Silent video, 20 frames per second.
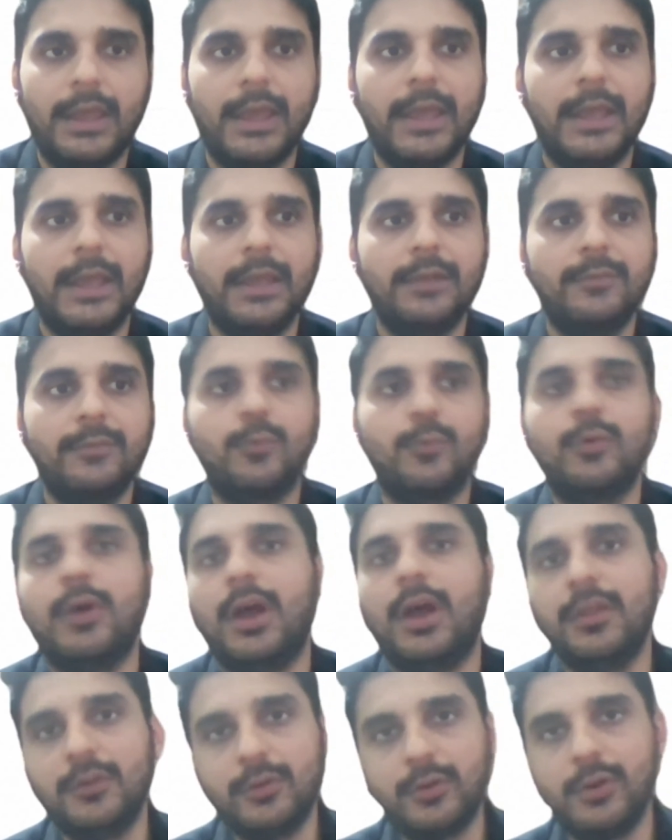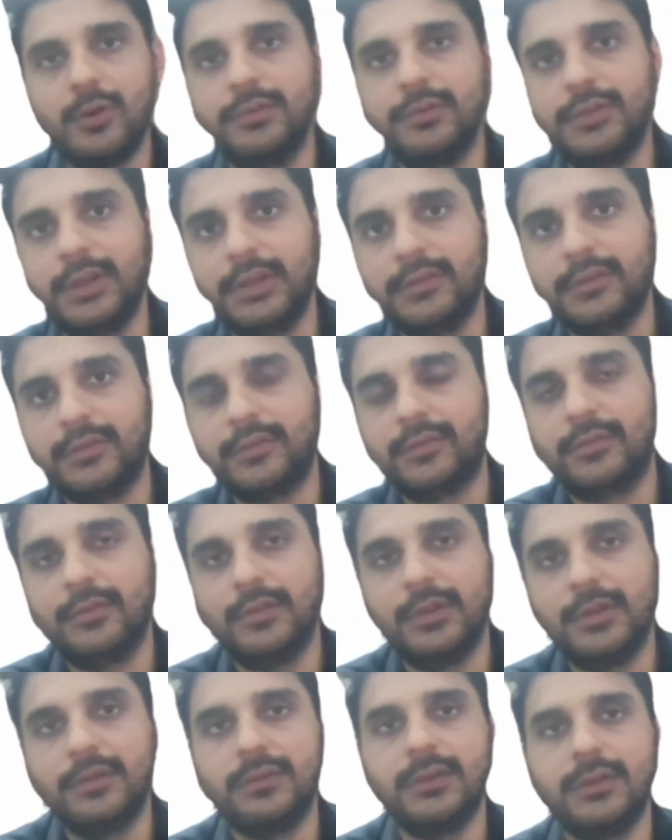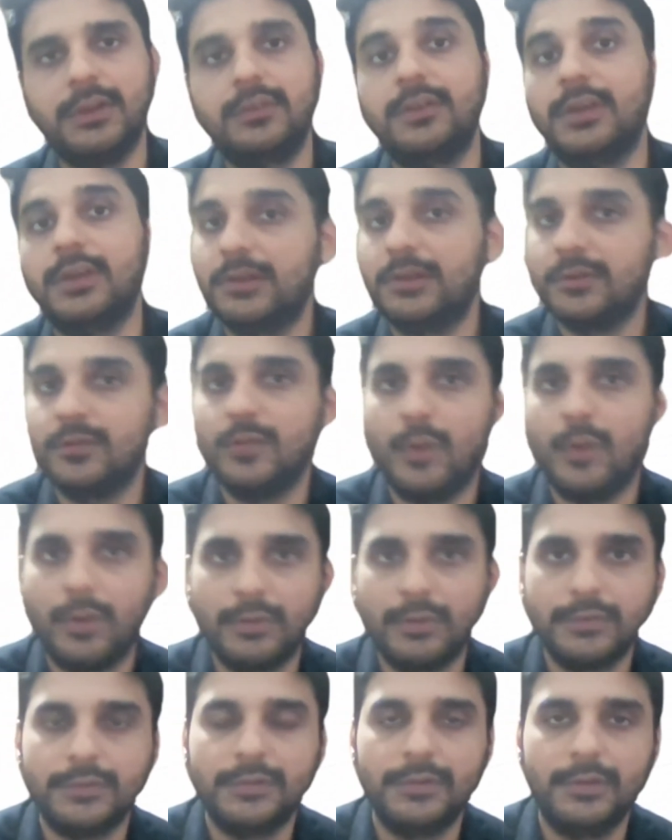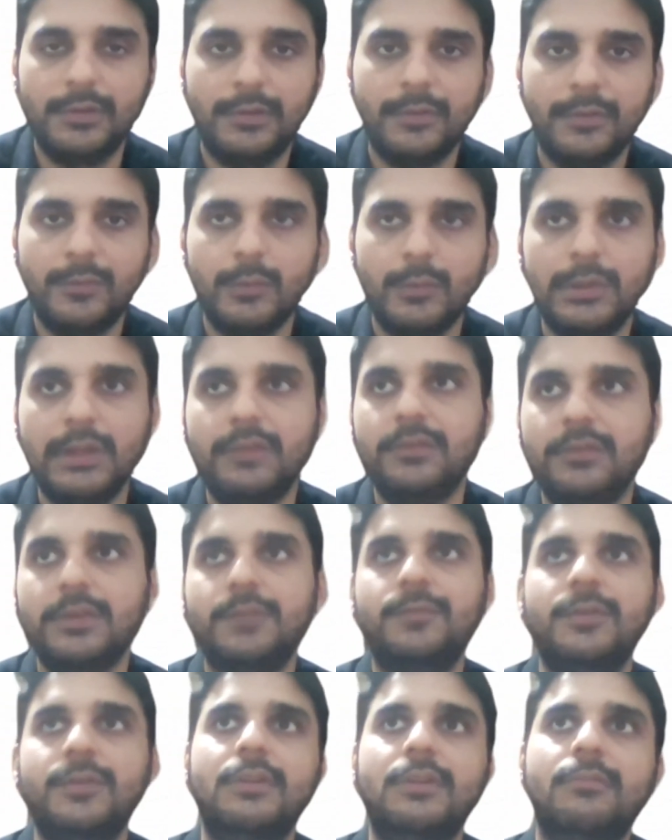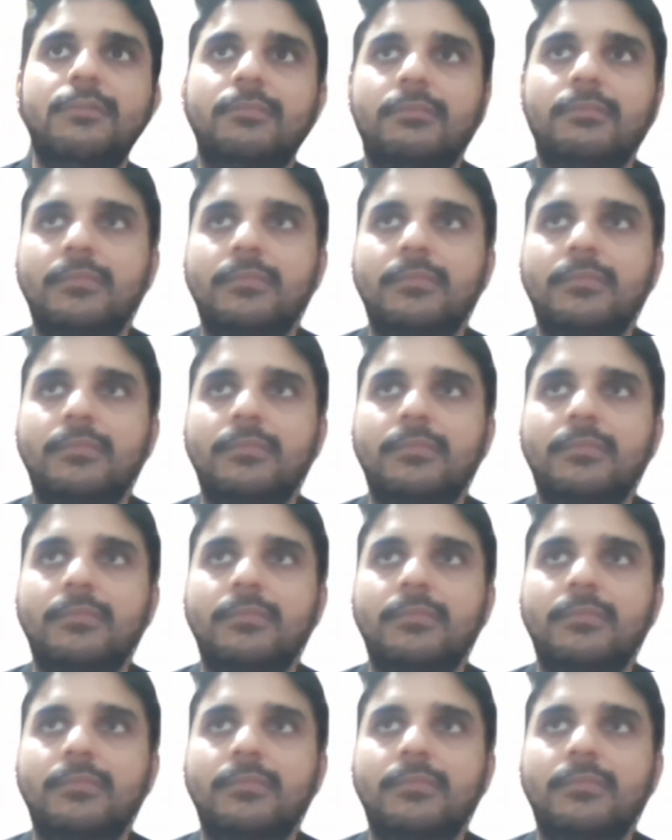And for other contexts, they say it is not. So let's say if in